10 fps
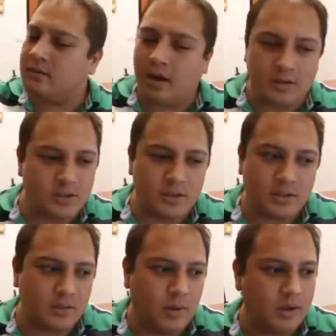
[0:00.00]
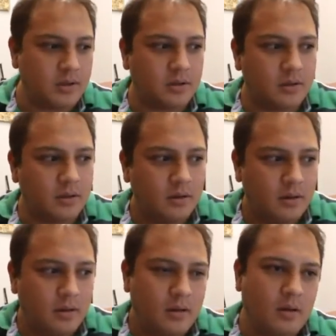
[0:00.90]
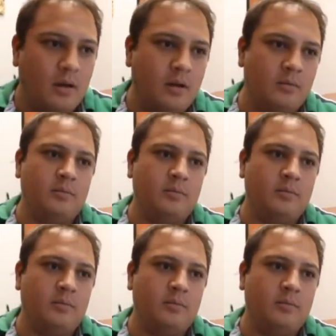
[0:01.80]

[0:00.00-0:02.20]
cost just as much. Um,